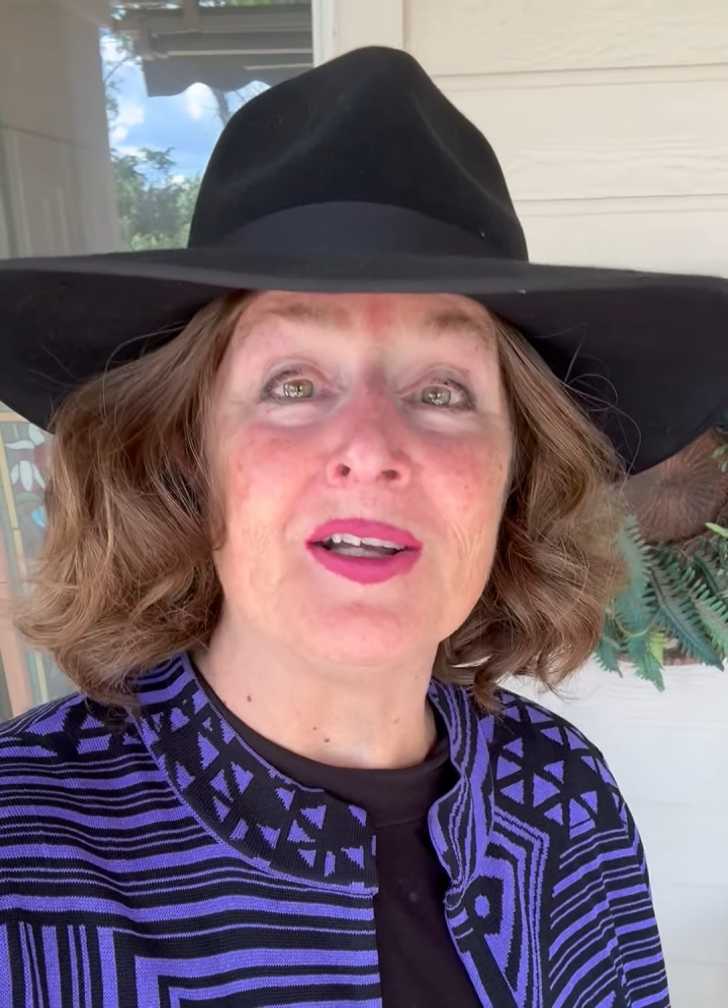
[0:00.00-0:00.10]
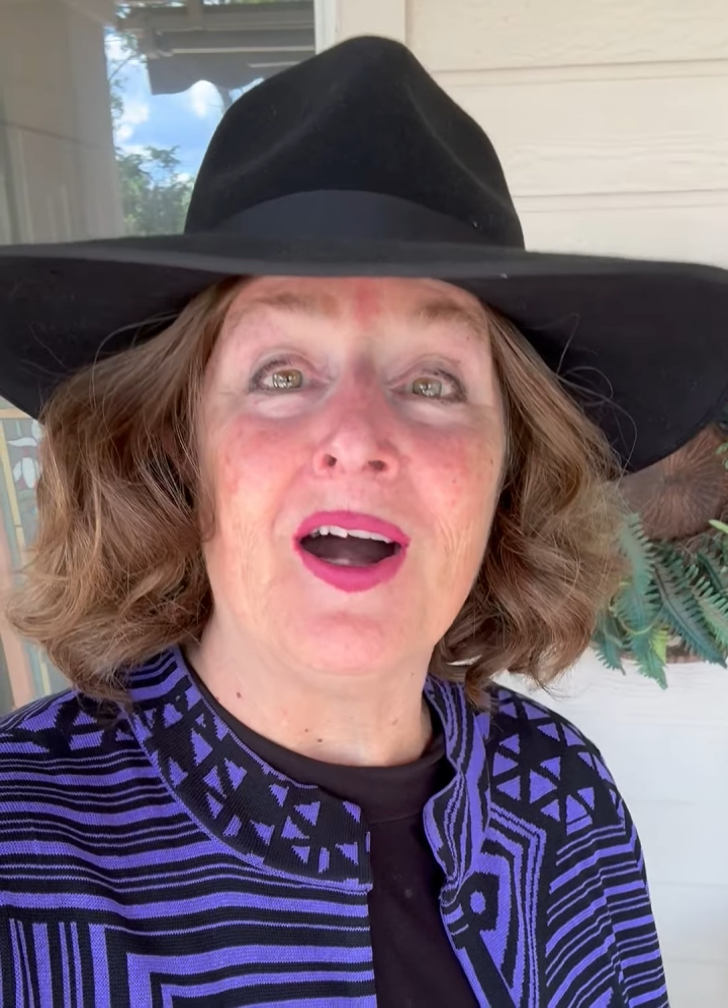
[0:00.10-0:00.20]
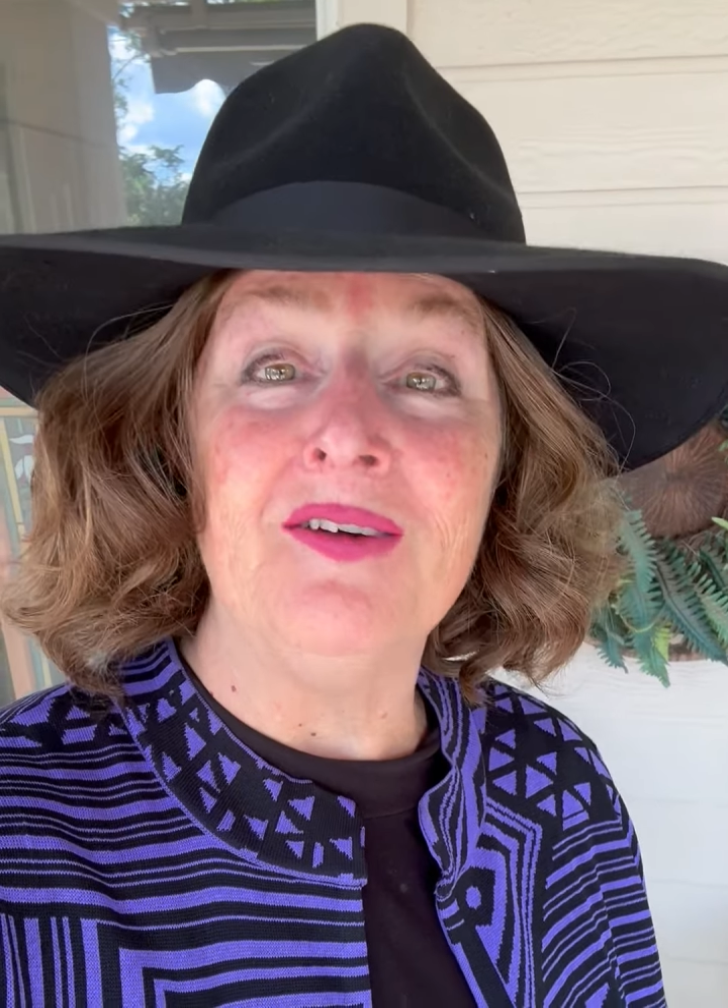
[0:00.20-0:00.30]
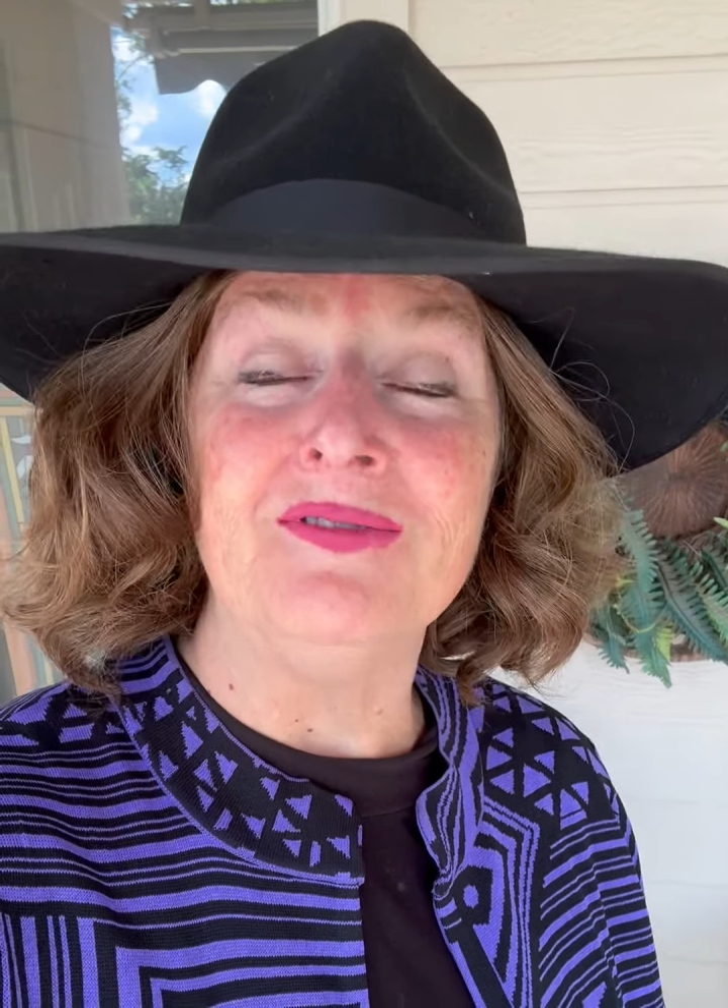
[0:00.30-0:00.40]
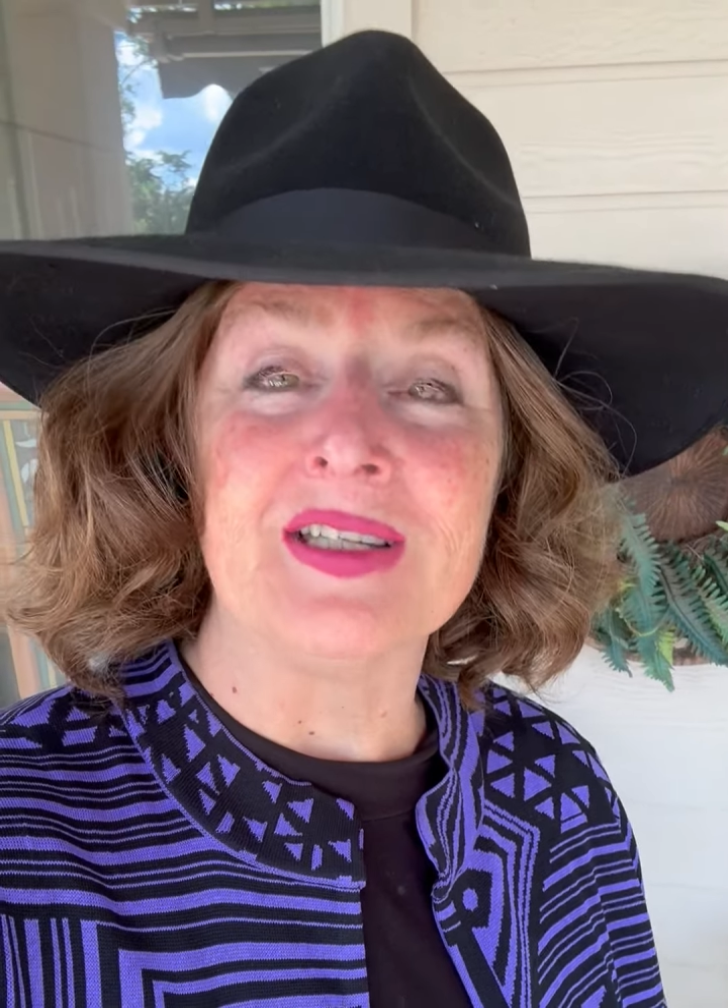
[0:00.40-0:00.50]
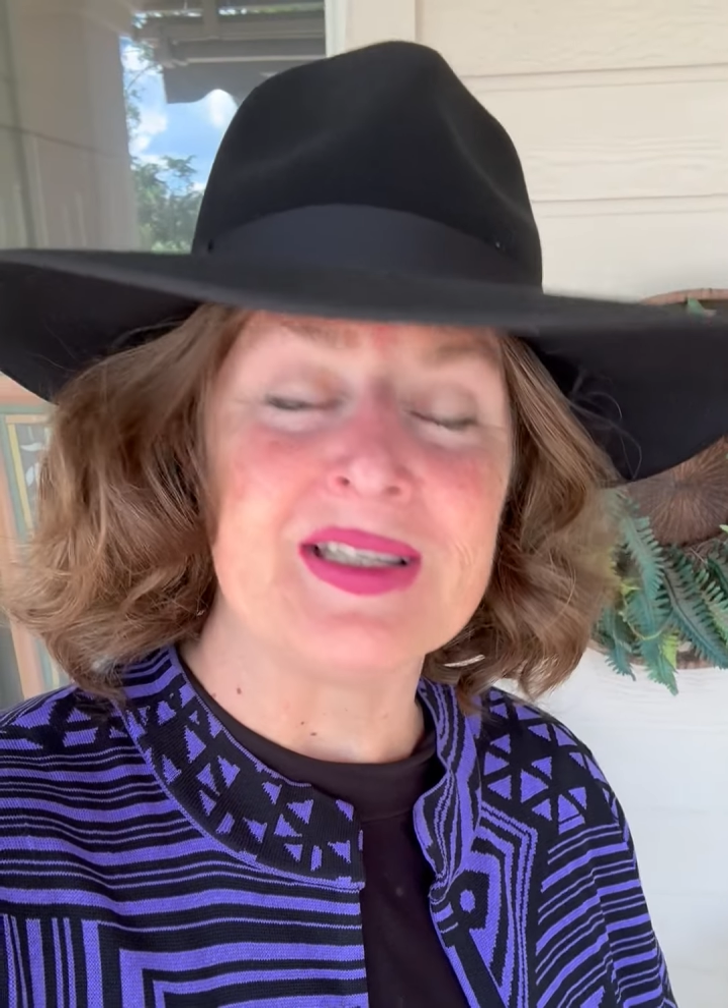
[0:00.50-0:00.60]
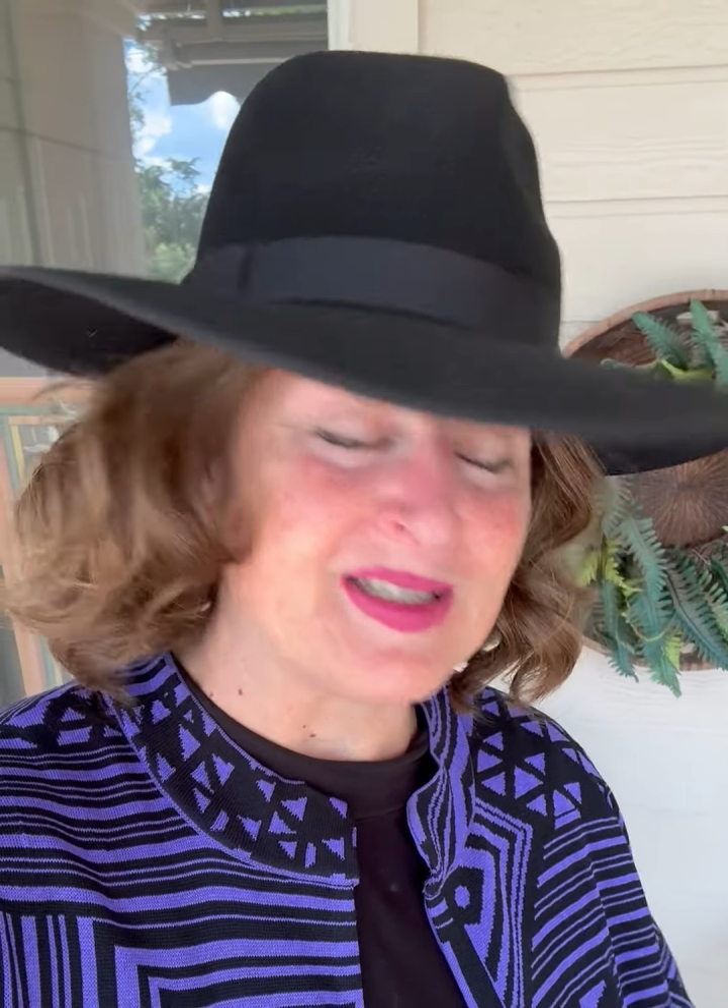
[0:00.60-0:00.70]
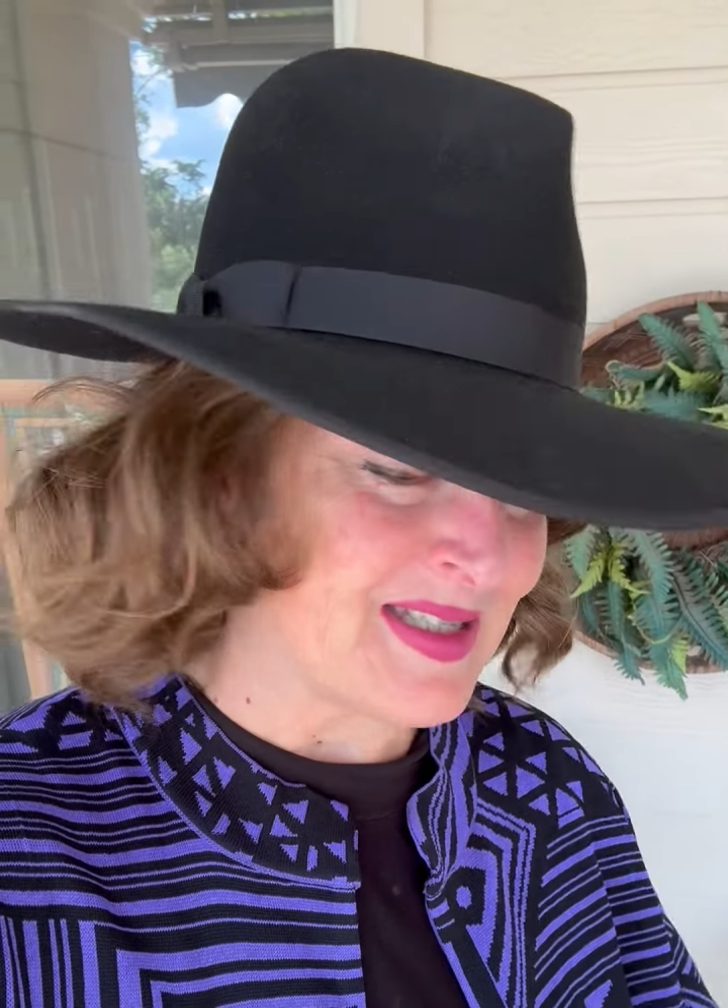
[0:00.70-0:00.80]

confidence